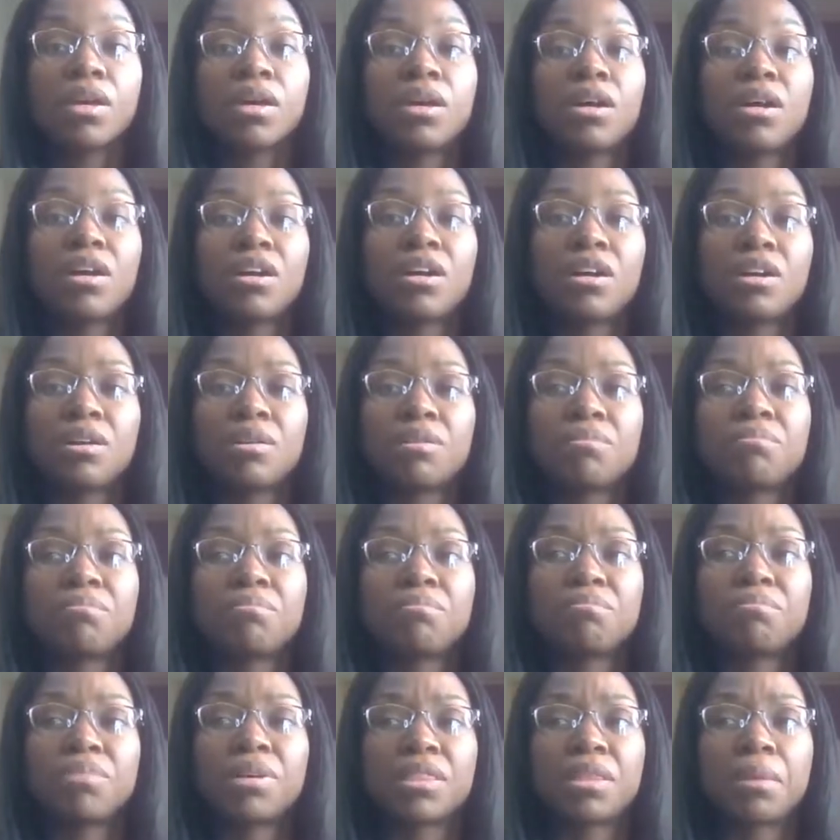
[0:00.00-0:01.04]

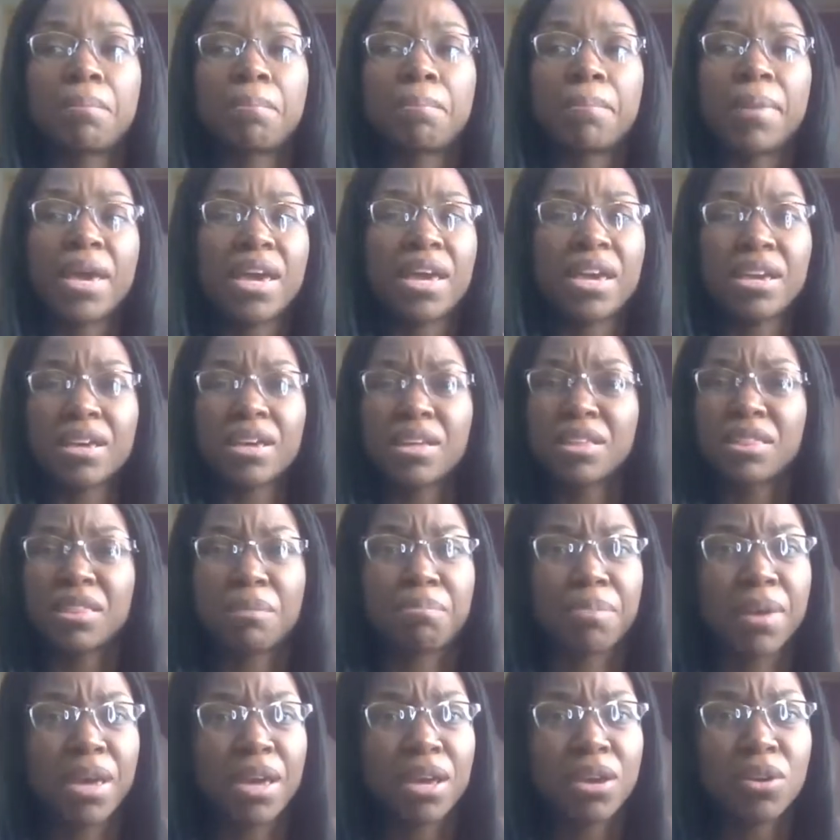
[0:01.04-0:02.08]
But the
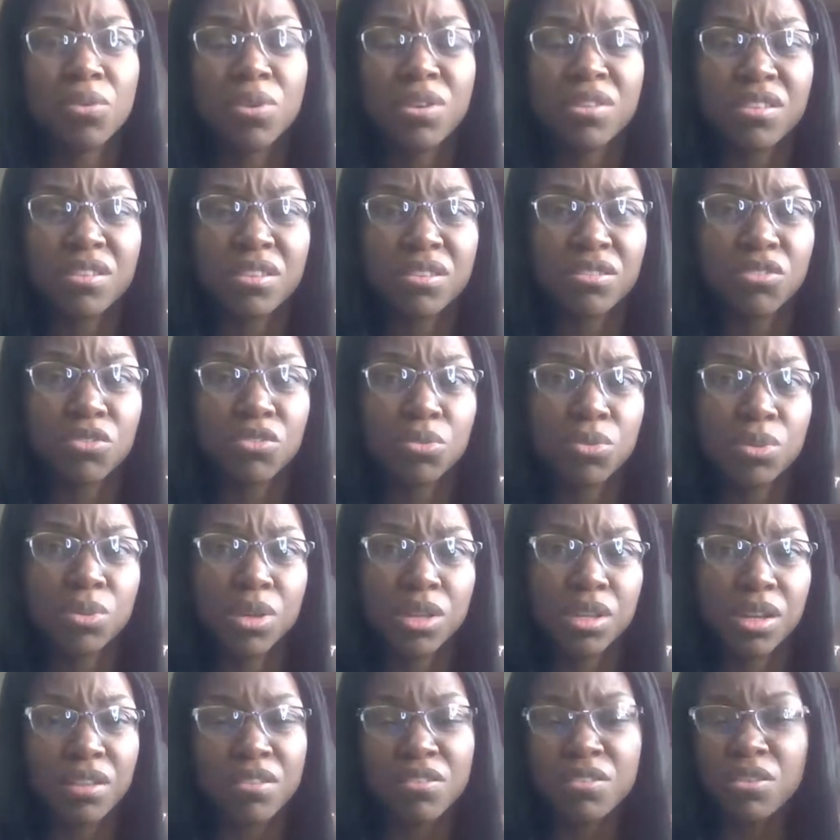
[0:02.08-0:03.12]
bank wasn't too
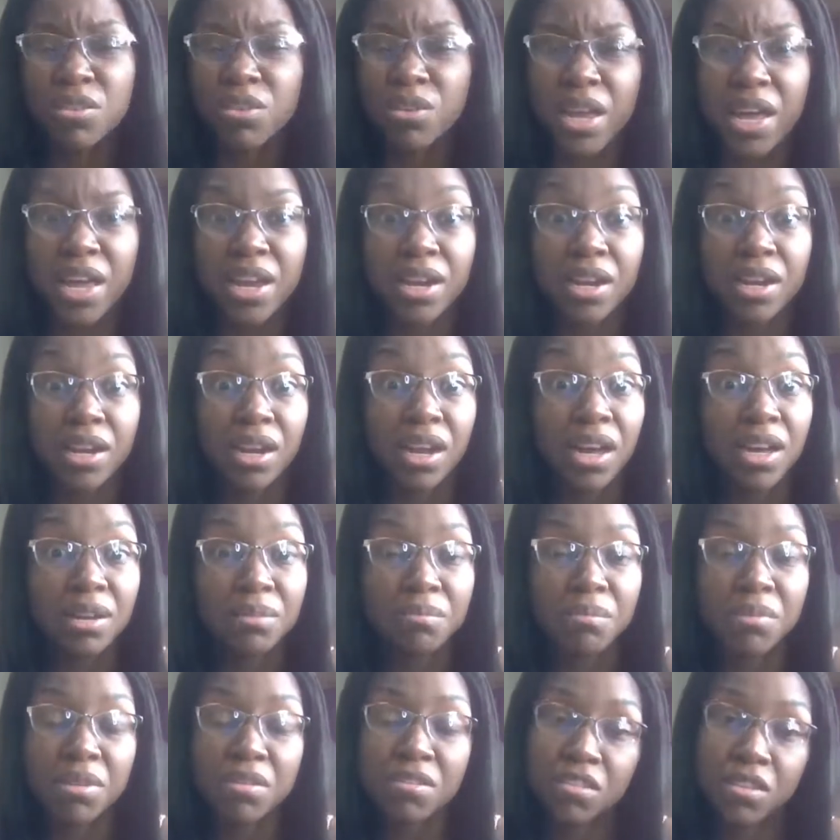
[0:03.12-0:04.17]
good because it had a lot of
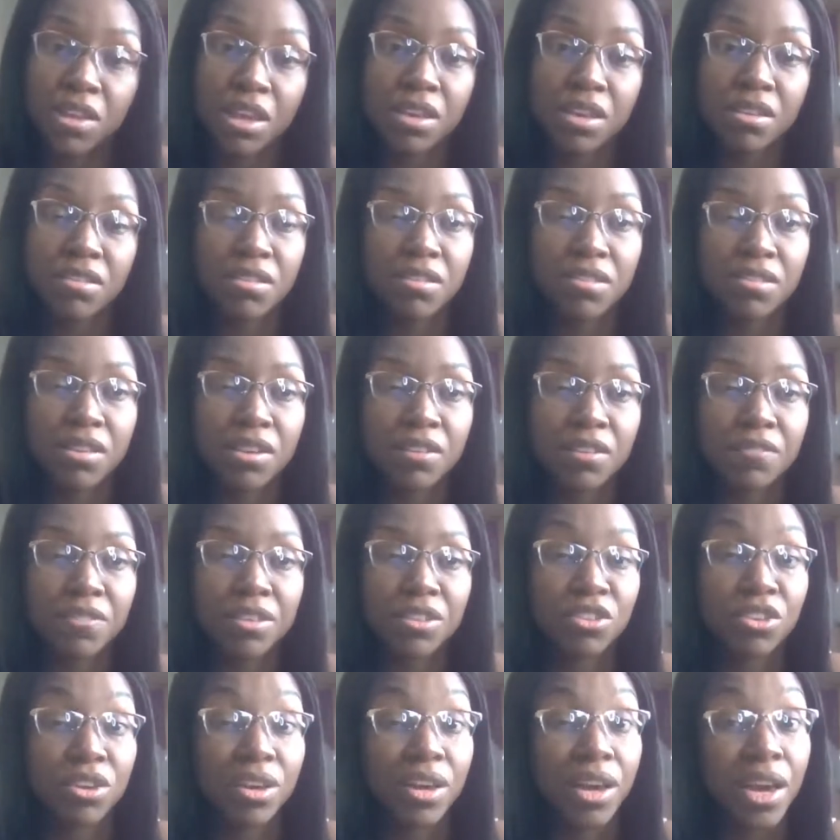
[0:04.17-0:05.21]
mistakes and stuff.
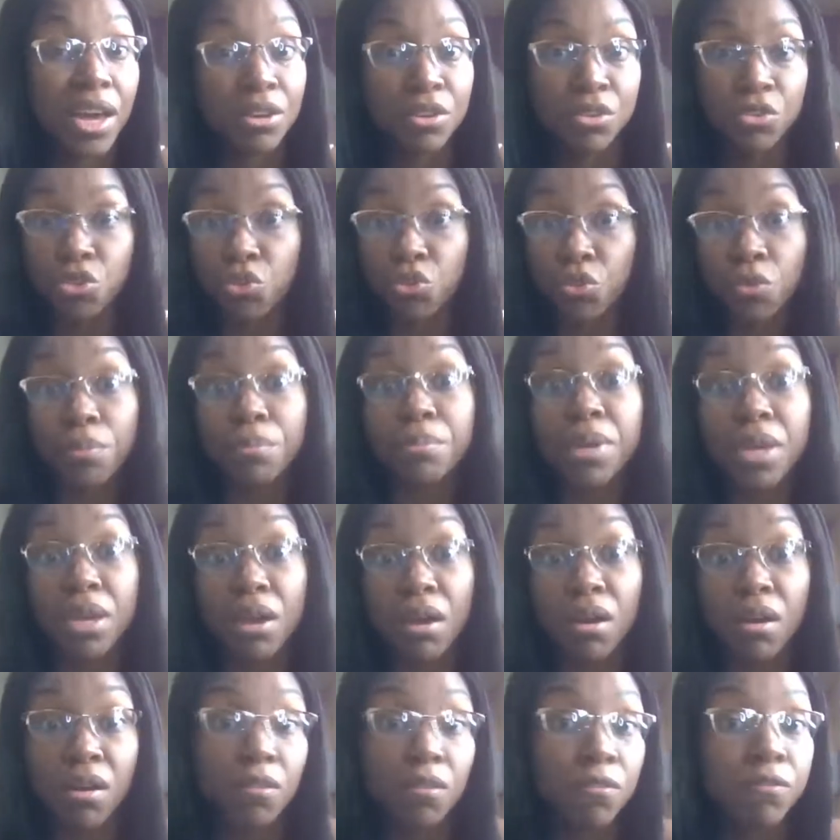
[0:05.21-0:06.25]
It kind of threw me
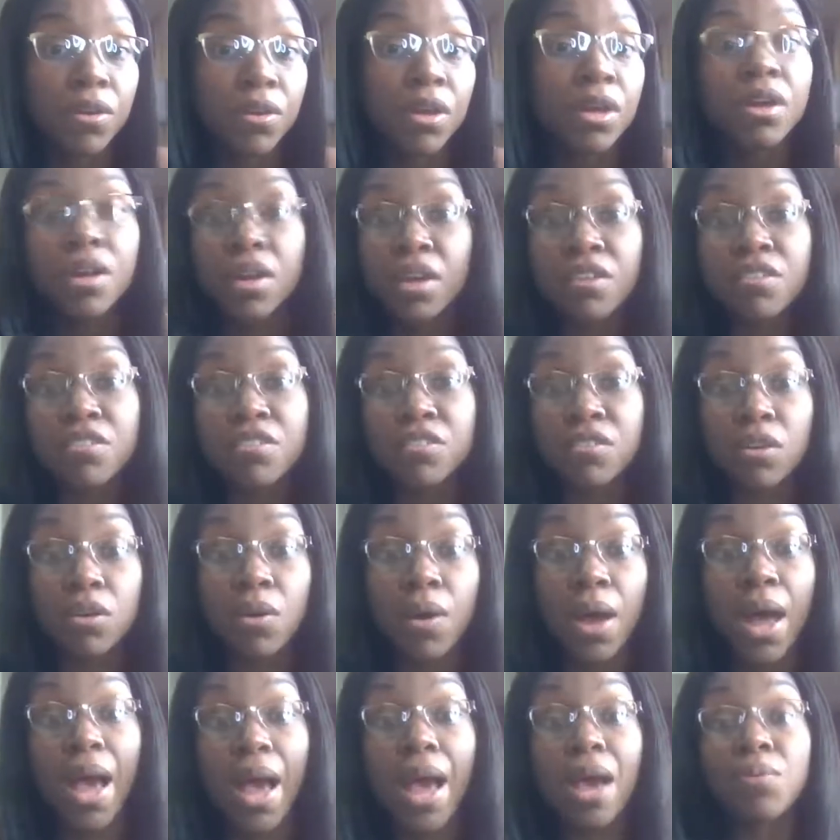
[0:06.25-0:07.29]
off.
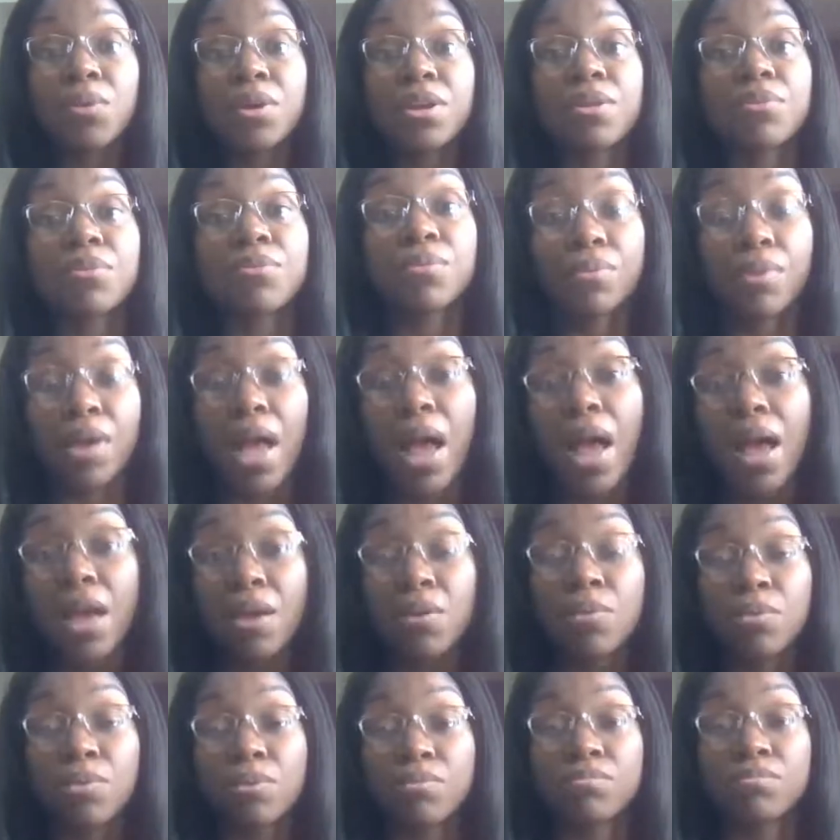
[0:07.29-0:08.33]
So I
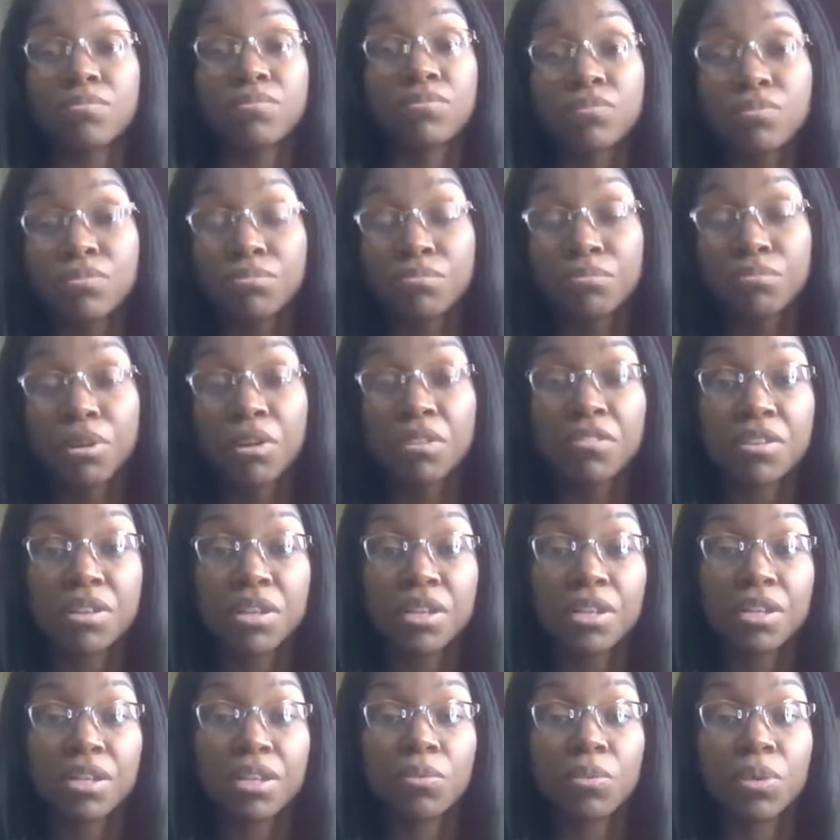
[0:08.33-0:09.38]

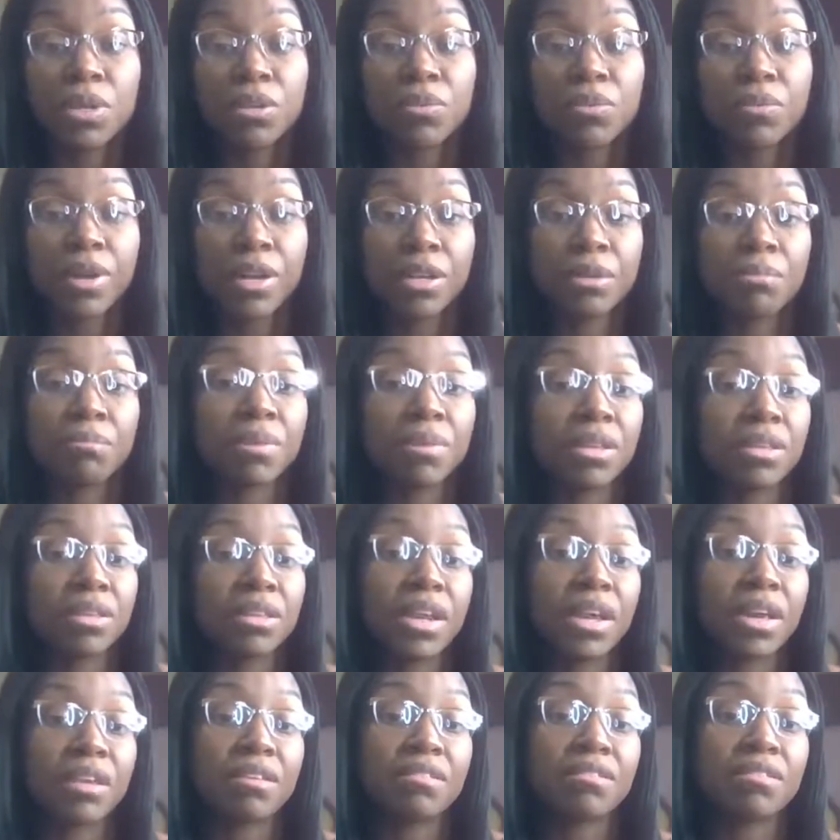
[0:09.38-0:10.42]
personally wouldn't recommend
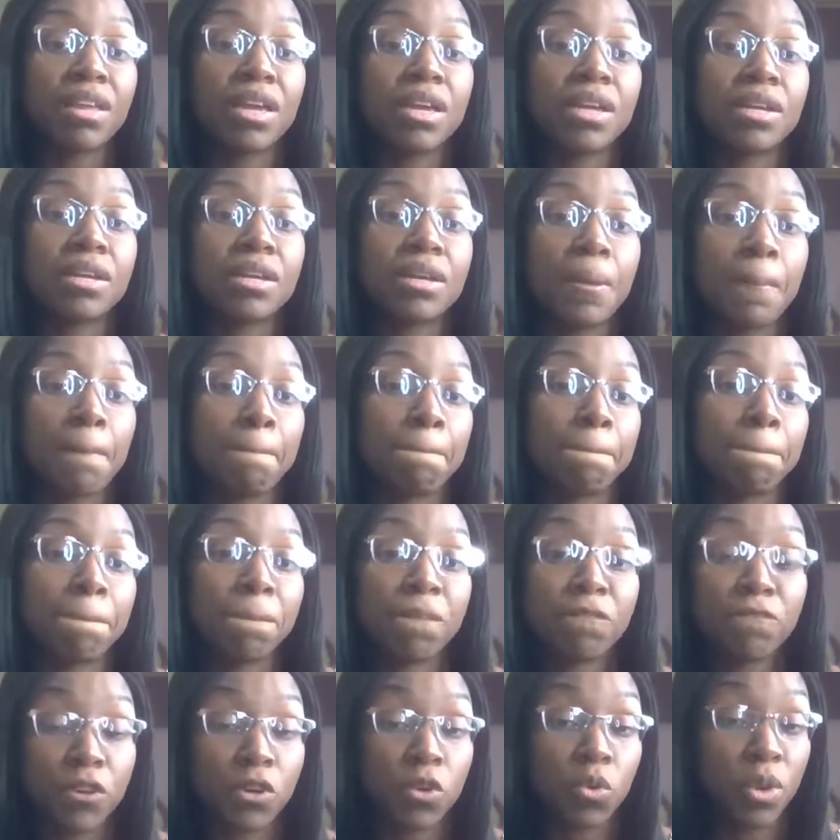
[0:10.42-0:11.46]
it as like
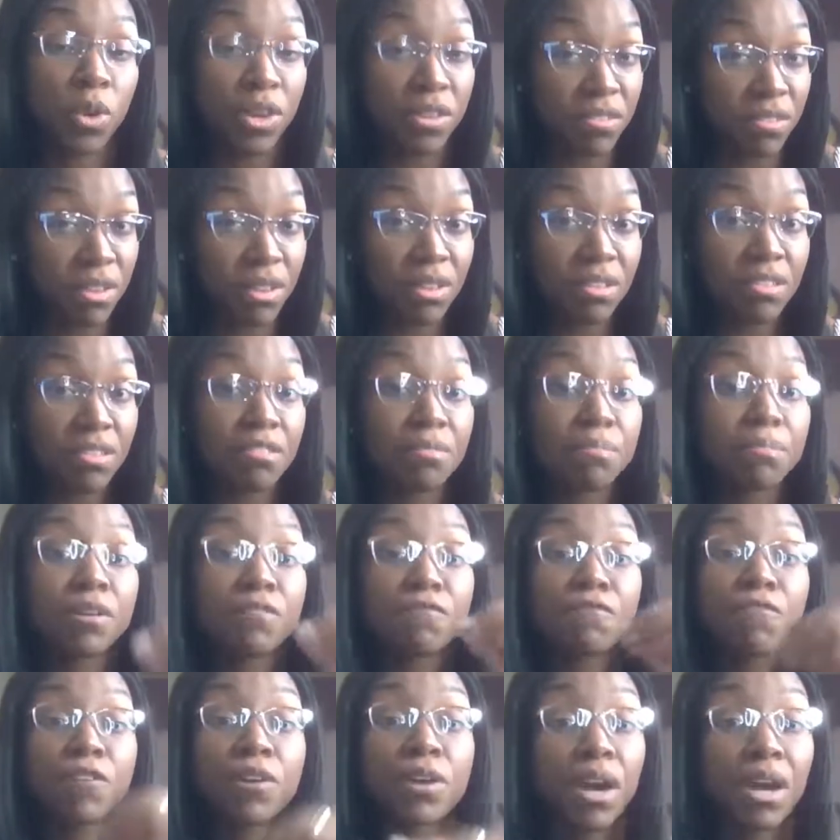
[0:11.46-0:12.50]
for questions,
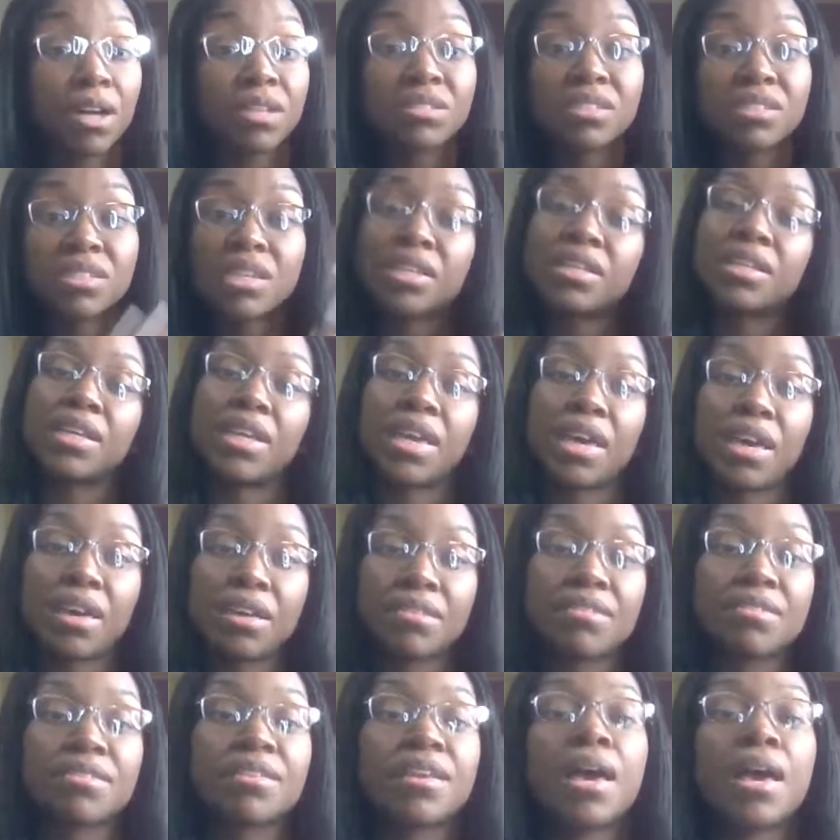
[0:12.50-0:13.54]
but for content,
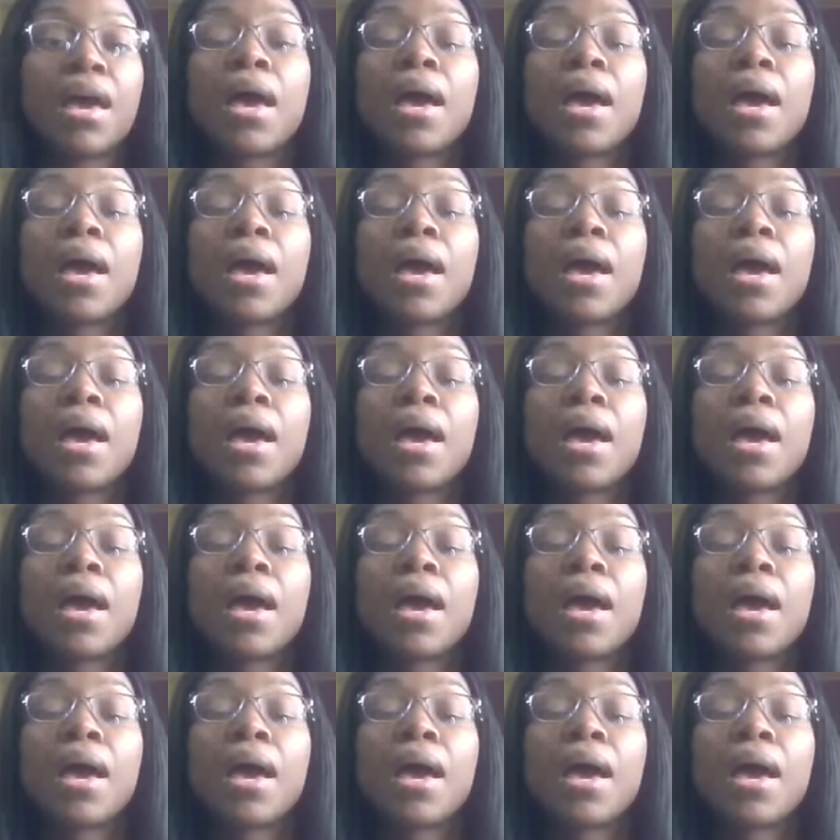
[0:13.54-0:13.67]
yes.